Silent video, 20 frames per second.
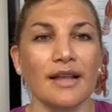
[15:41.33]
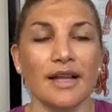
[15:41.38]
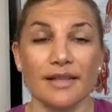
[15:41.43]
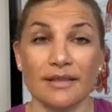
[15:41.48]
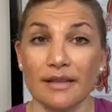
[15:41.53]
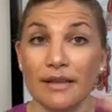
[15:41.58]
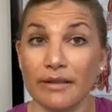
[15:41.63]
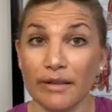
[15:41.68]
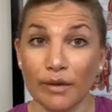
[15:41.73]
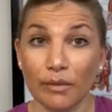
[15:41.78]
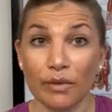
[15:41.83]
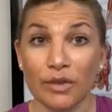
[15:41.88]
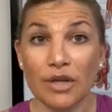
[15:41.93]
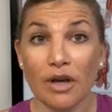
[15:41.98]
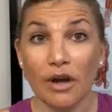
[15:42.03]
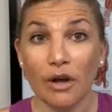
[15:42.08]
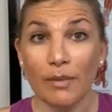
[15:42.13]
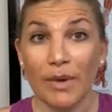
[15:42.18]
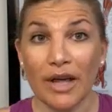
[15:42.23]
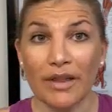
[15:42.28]
that's another thing we'll
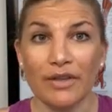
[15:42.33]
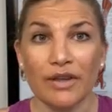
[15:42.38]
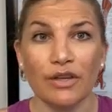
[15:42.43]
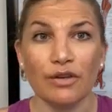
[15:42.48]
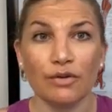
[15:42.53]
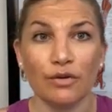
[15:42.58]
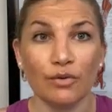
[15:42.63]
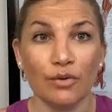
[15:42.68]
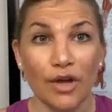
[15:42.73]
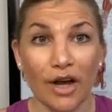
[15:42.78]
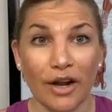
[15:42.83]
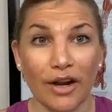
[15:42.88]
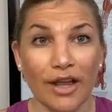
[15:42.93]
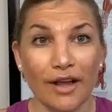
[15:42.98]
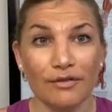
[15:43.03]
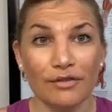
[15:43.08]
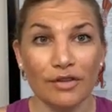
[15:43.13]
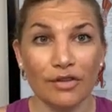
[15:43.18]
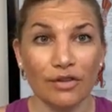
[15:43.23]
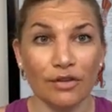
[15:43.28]
talk about, that you do not
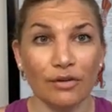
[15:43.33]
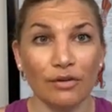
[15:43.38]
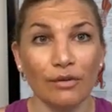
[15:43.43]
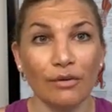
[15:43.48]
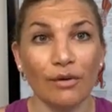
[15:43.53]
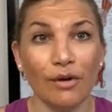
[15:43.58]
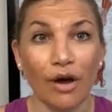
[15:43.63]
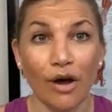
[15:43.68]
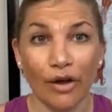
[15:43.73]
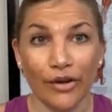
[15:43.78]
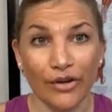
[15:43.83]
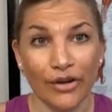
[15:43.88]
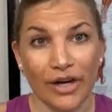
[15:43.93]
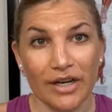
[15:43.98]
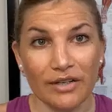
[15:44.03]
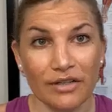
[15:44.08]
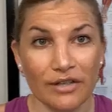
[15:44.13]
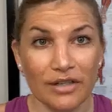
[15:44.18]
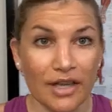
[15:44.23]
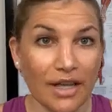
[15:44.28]
have to do all your
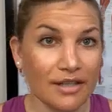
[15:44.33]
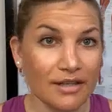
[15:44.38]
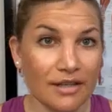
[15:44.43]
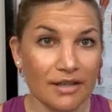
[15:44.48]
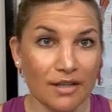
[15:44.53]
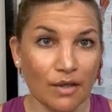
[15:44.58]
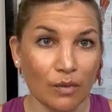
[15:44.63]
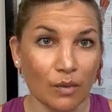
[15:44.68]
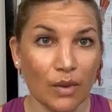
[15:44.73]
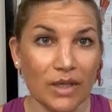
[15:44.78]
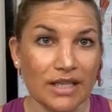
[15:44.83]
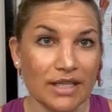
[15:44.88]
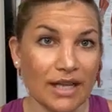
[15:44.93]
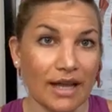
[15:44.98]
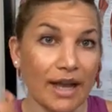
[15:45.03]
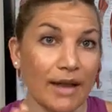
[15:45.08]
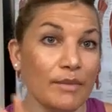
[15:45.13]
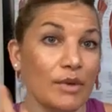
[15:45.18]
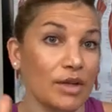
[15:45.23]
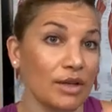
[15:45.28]
exercises at one
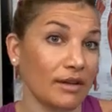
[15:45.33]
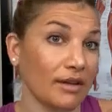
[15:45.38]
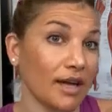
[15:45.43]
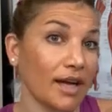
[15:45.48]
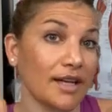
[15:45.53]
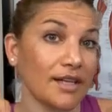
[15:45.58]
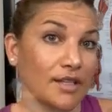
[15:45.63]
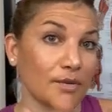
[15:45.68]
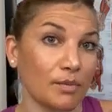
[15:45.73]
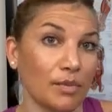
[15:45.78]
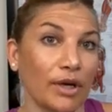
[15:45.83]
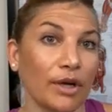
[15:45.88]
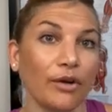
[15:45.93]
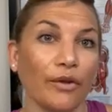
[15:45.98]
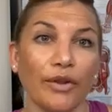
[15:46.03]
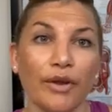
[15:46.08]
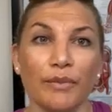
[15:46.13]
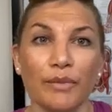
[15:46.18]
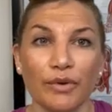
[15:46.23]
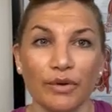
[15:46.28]
time. You can kind of
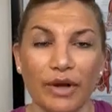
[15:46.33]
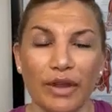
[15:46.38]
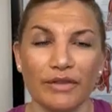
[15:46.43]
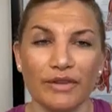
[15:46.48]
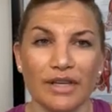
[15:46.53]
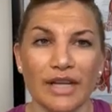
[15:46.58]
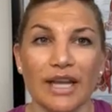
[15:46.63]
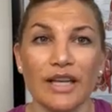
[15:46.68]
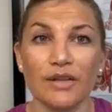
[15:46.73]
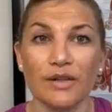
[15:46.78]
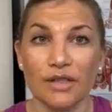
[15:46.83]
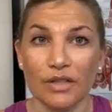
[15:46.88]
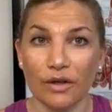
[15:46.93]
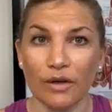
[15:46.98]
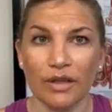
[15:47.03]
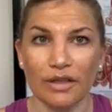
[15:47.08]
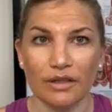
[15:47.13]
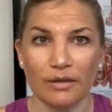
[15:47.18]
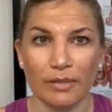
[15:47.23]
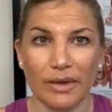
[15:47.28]
sprinkle them throughout the day and you
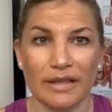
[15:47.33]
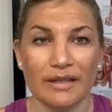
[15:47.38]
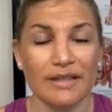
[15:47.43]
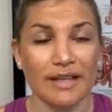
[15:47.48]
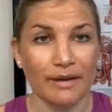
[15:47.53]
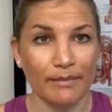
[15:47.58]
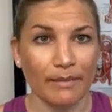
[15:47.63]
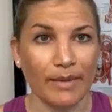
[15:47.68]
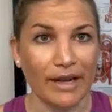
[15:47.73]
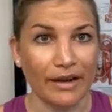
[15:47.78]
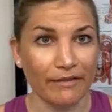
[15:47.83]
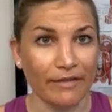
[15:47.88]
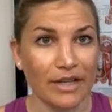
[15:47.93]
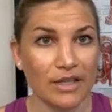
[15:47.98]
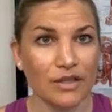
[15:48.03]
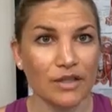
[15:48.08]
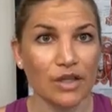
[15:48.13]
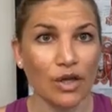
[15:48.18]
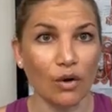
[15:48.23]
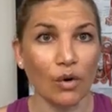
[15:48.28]
still get the same
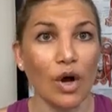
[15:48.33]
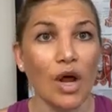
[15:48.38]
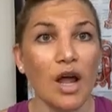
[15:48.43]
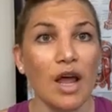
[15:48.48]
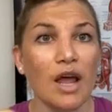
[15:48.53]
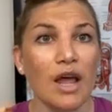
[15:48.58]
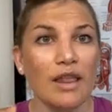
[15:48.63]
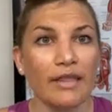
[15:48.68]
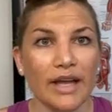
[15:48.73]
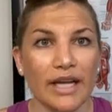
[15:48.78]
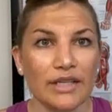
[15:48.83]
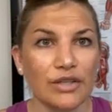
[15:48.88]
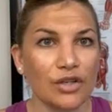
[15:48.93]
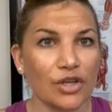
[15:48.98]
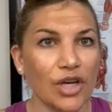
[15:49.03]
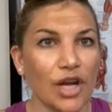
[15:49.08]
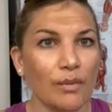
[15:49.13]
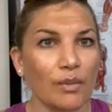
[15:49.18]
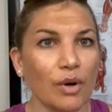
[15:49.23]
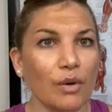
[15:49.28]
benefits. So that's
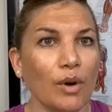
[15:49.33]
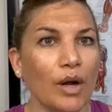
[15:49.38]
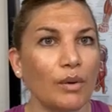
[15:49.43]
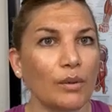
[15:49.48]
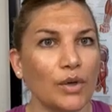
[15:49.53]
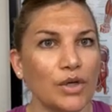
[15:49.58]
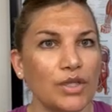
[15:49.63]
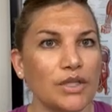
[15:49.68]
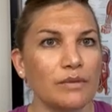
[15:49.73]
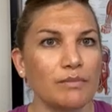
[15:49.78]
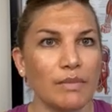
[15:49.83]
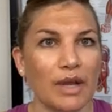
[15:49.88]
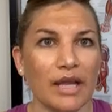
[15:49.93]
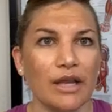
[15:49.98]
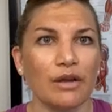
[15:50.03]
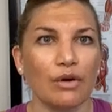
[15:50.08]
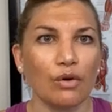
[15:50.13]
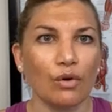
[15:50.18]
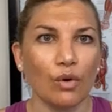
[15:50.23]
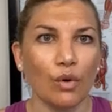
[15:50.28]
your number one, where just
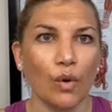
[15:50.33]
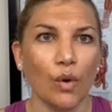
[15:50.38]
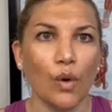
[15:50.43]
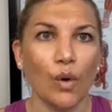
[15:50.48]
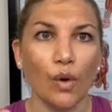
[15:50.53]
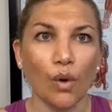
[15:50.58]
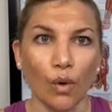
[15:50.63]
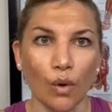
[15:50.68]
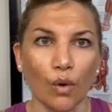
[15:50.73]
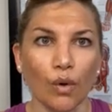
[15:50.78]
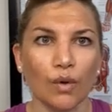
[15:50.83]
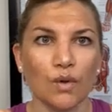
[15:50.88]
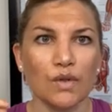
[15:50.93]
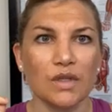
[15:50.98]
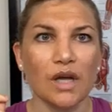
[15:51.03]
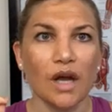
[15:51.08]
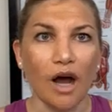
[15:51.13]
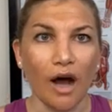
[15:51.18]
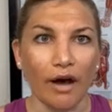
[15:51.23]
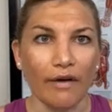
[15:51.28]
make your
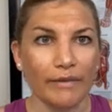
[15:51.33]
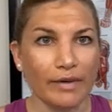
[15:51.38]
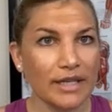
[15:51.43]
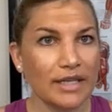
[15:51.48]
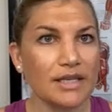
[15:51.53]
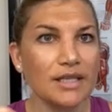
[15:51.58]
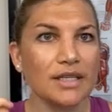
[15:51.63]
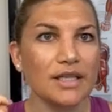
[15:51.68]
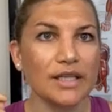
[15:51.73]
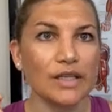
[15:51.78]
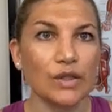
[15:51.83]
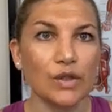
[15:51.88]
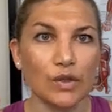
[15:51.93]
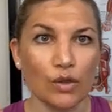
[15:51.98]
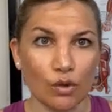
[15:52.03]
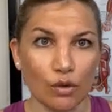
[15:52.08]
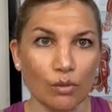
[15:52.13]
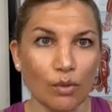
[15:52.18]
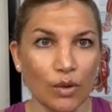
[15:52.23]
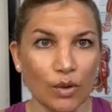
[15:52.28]
goals obvious and
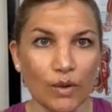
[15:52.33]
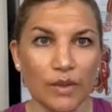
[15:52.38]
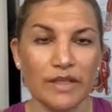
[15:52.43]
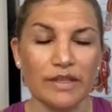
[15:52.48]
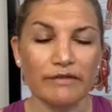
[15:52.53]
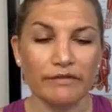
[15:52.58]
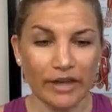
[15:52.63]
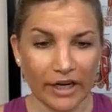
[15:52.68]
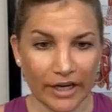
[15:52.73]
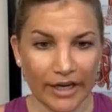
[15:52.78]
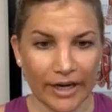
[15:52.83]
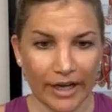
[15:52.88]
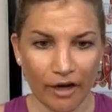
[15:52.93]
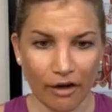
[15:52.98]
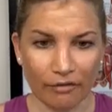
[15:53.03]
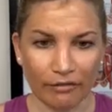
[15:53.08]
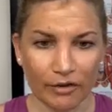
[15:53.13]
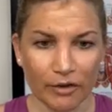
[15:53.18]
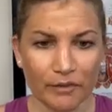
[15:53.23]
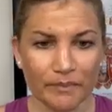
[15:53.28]
doable is very
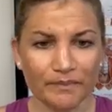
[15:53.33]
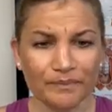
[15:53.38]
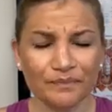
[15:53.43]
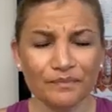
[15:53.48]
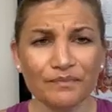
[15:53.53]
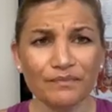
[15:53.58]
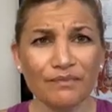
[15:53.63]
helpful.